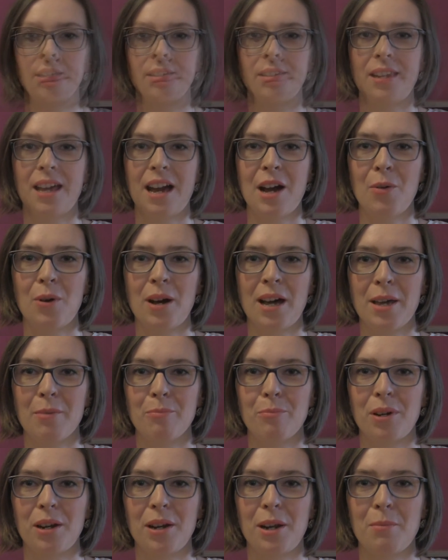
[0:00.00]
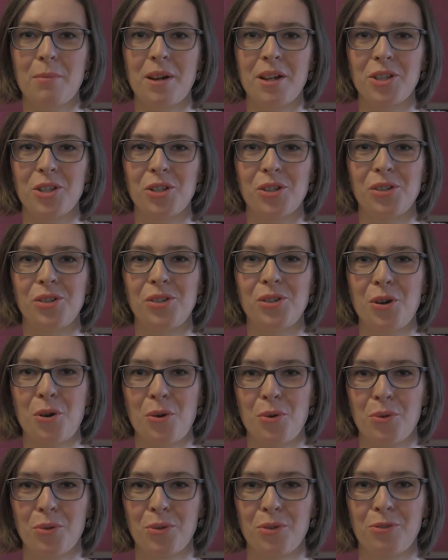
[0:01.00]
Now I'm pretty much
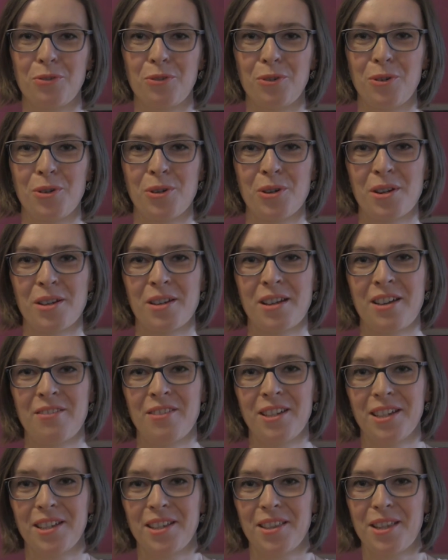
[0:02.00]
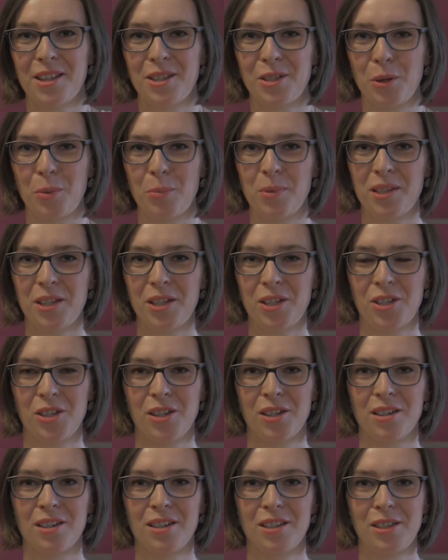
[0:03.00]
known for having this
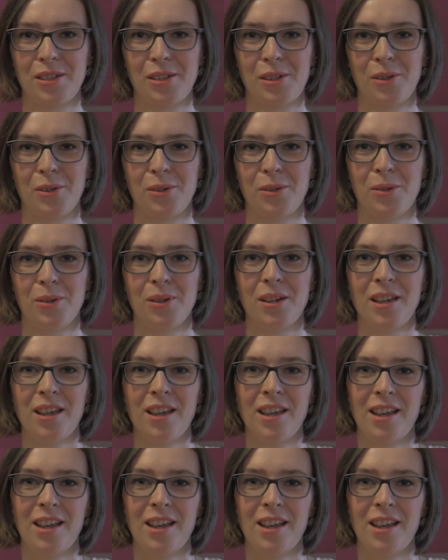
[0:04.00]
obsession, so